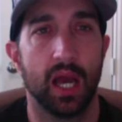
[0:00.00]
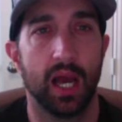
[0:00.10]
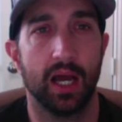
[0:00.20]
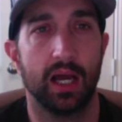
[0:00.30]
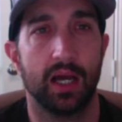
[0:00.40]

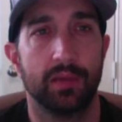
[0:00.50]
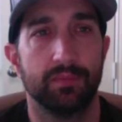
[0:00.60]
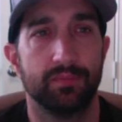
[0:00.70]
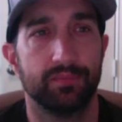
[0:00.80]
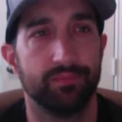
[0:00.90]
uh,
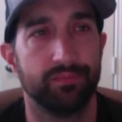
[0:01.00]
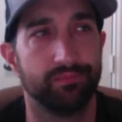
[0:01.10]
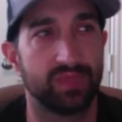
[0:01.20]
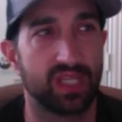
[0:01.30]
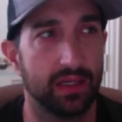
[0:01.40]

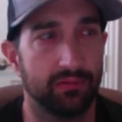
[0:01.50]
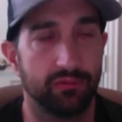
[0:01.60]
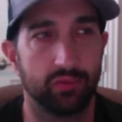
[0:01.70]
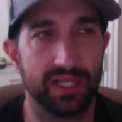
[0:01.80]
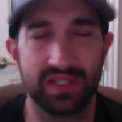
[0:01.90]
kind of
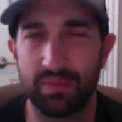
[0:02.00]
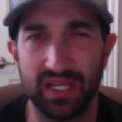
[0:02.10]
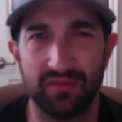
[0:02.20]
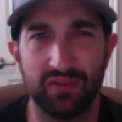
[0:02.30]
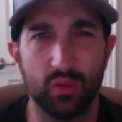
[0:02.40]
recipe,
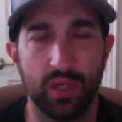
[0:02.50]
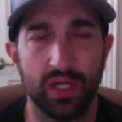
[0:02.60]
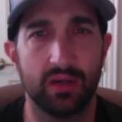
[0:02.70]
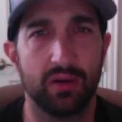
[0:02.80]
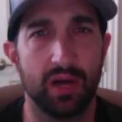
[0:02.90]
if you
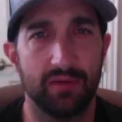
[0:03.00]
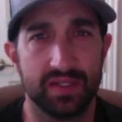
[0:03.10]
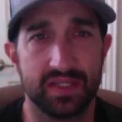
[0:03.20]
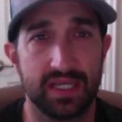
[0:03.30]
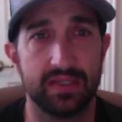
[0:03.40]
will, of a
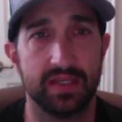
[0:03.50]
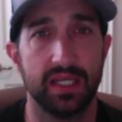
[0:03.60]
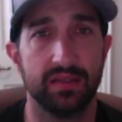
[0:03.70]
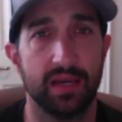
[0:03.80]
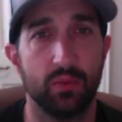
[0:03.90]

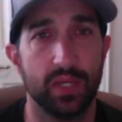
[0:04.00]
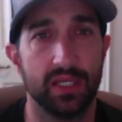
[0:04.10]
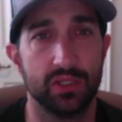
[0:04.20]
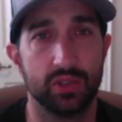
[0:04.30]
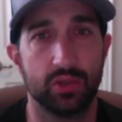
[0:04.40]
seasoning that we
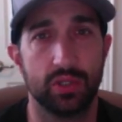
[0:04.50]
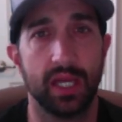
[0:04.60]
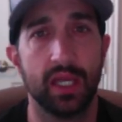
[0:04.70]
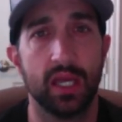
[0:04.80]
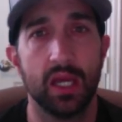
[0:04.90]

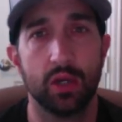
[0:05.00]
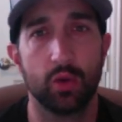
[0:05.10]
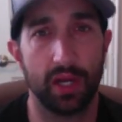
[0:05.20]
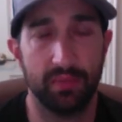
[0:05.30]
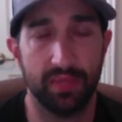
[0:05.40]
enjoy
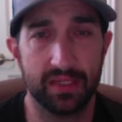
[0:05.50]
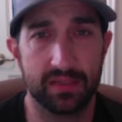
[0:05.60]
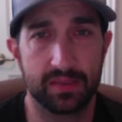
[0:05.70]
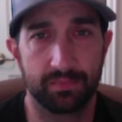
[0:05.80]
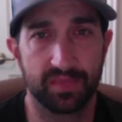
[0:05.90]
quite a bit.